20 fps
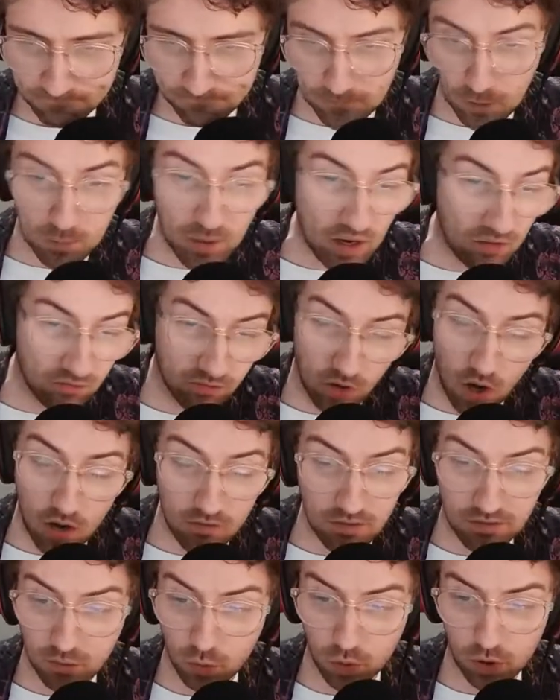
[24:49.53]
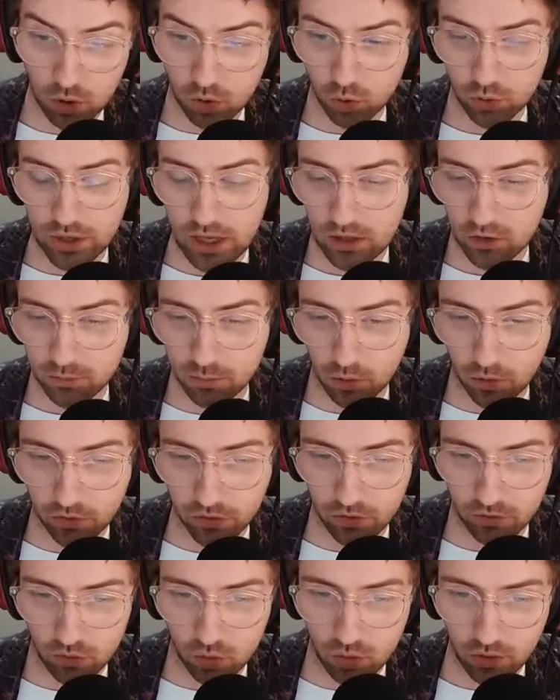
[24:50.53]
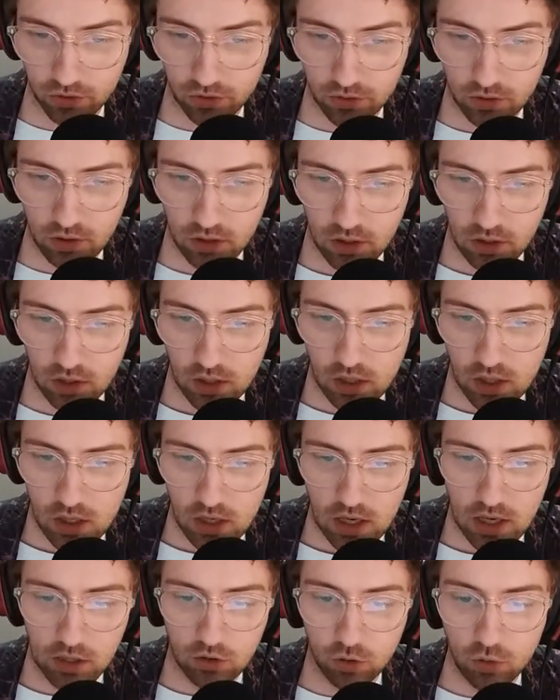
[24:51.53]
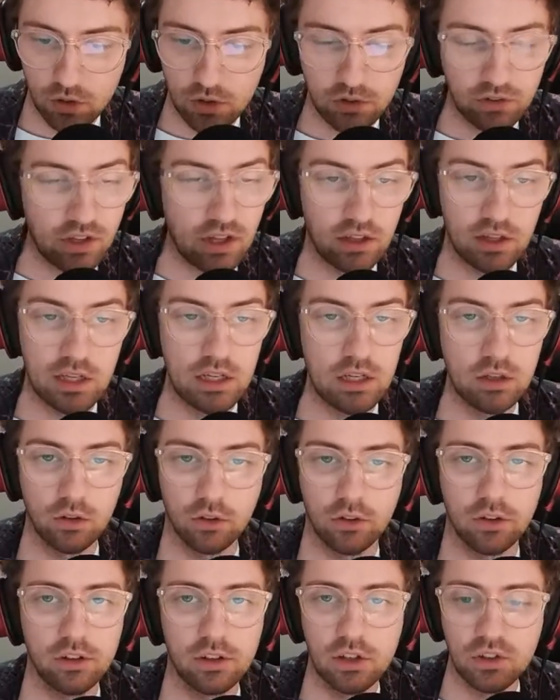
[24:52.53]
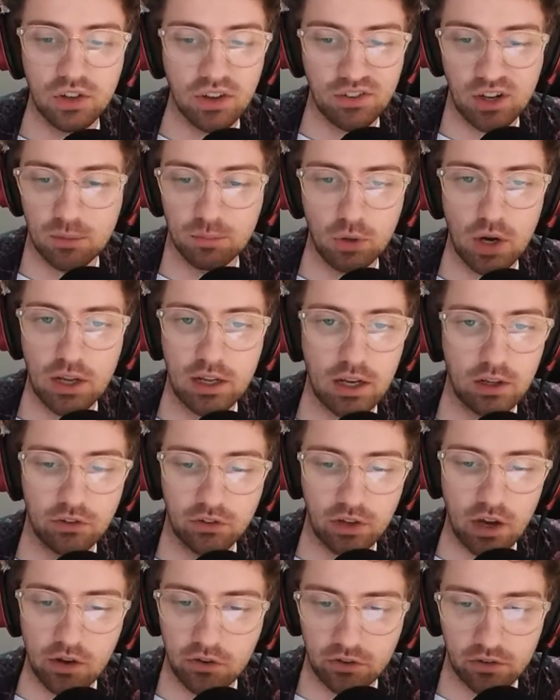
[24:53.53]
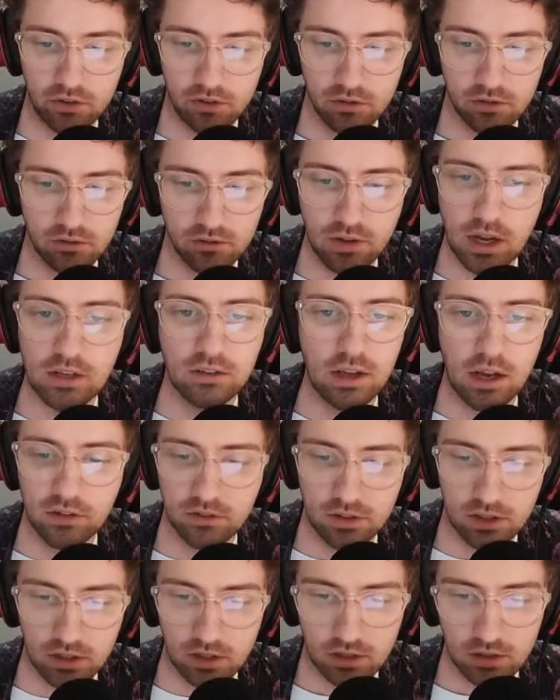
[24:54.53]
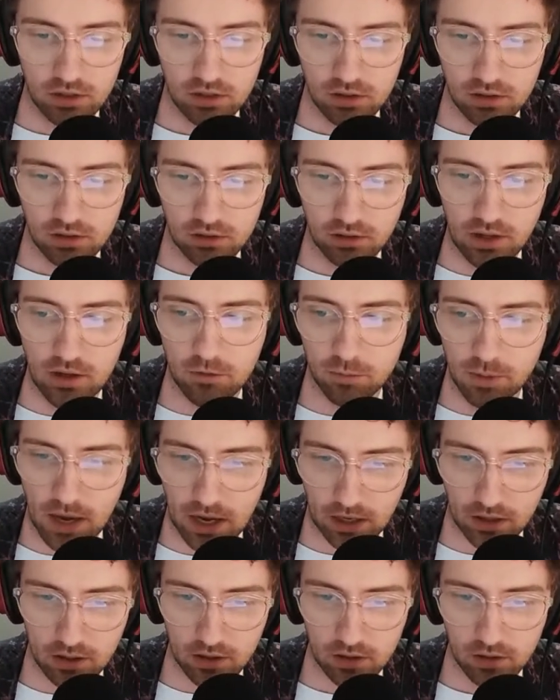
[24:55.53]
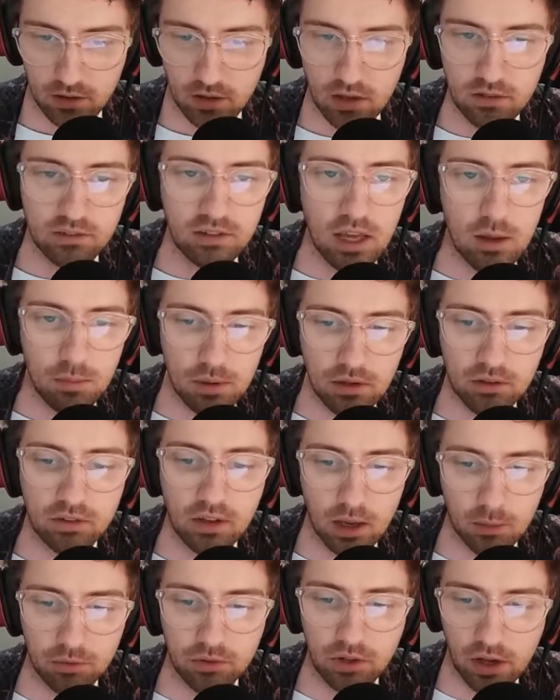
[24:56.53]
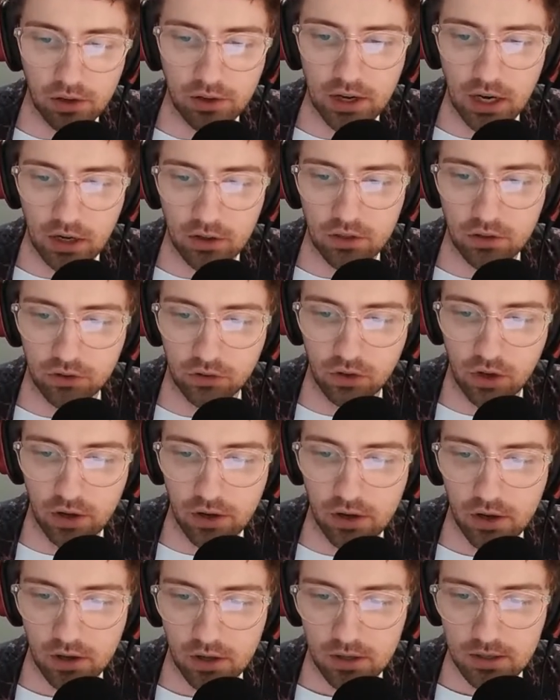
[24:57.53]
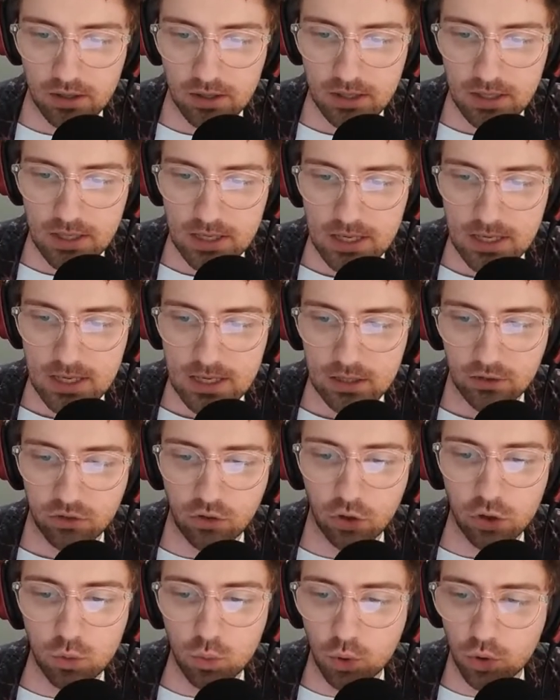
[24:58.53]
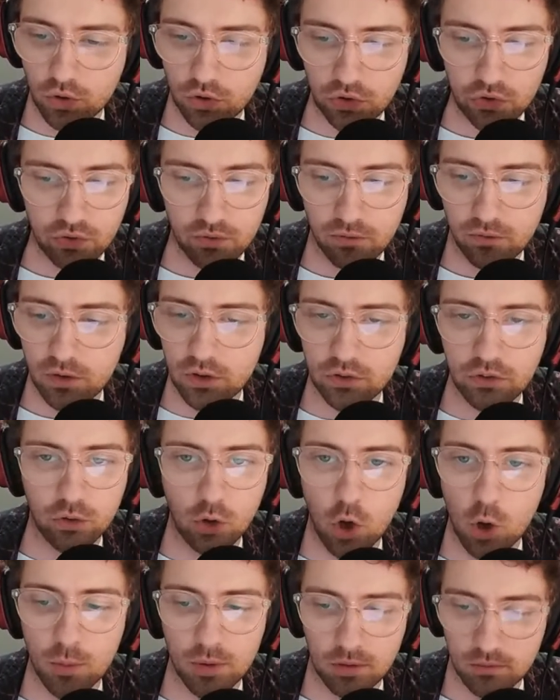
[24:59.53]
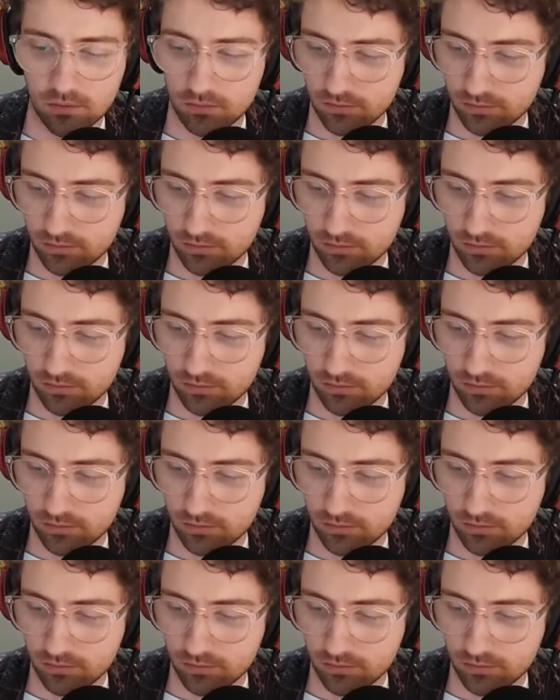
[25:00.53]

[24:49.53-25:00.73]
Back 5, if you want to include Alex Paulson, of course. Lucas Kelly-Hield is having a breakout season. Fantastic. Left back. He's keeping Sam Sutton out of the side. Scotty Woot and Finn Sermon.